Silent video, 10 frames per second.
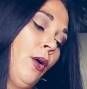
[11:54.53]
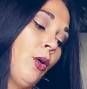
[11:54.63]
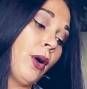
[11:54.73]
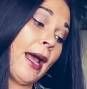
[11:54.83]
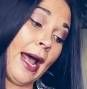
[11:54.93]

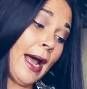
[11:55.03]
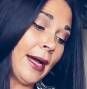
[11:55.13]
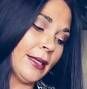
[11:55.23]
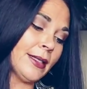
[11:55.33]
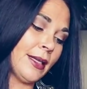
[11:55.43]
or
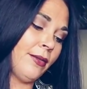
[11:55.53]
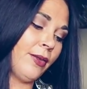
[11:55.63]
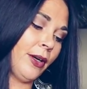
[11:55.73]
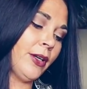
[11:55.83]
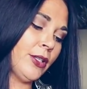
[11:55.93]
has a
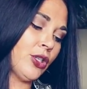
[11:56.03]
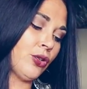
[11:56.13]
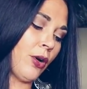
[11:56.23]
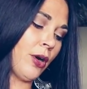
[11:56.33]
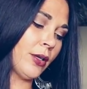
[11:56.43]
very
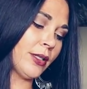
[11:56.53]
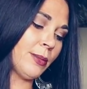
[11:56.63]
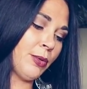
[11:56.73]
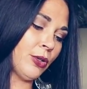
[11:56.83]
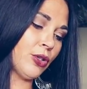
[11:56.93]
strong
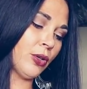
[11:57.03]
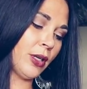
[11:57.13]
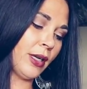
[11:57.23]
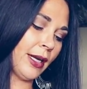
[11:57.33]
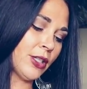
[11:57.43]
spiritual
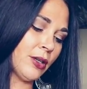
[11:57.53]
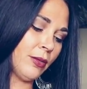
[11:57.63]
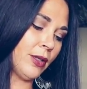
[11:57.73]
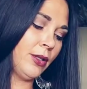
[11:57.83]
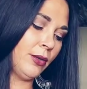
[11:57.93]
connection
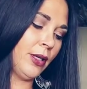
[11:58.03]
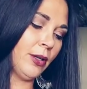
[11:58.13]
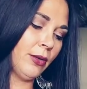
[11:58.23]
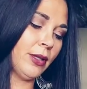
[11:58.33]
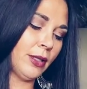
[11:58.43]
with you
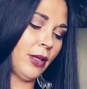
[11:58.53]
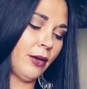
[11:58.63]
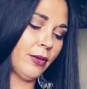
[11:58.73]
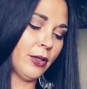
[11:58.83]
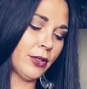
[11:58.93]
here with the
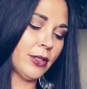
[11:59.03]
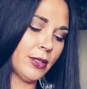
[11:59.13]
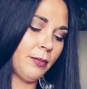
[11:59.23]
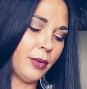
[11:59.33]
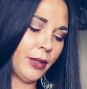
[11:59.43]

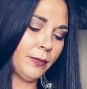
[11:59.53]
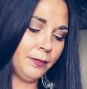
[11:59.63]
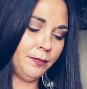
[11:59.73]
lovers, but